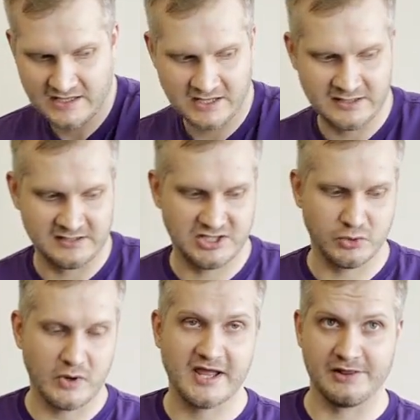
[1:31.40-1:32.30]
and
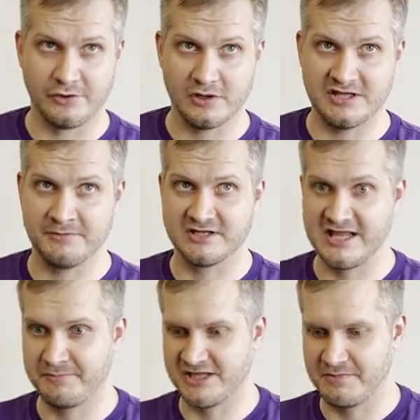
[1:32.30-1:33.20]
while holding
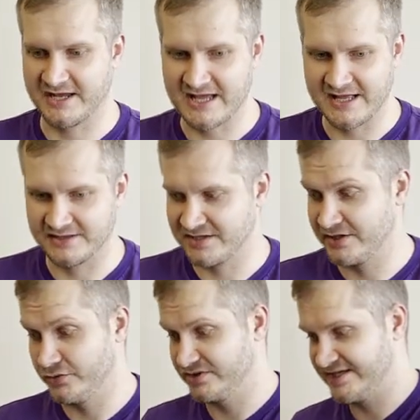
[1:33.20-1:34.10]
them in my hand,
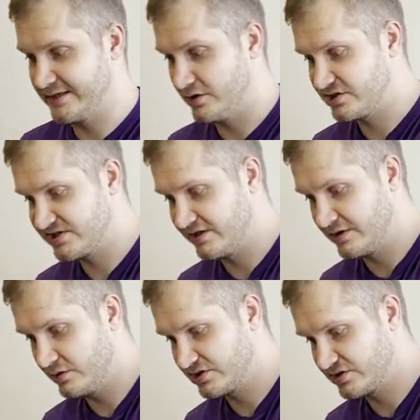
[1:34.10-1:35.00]
using lots
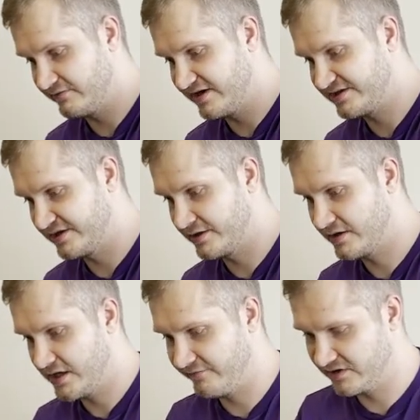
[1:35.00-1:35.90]
and lots of water,
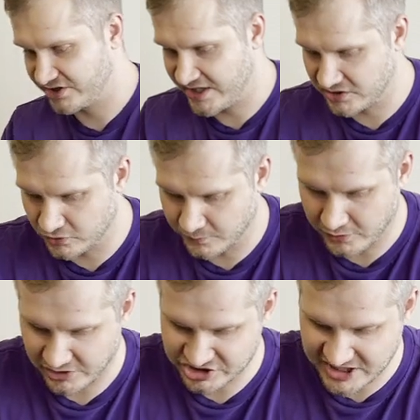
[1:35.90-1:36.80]
I will try to
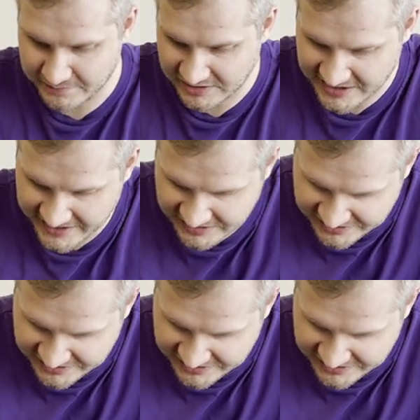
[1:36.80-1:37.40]
polish them like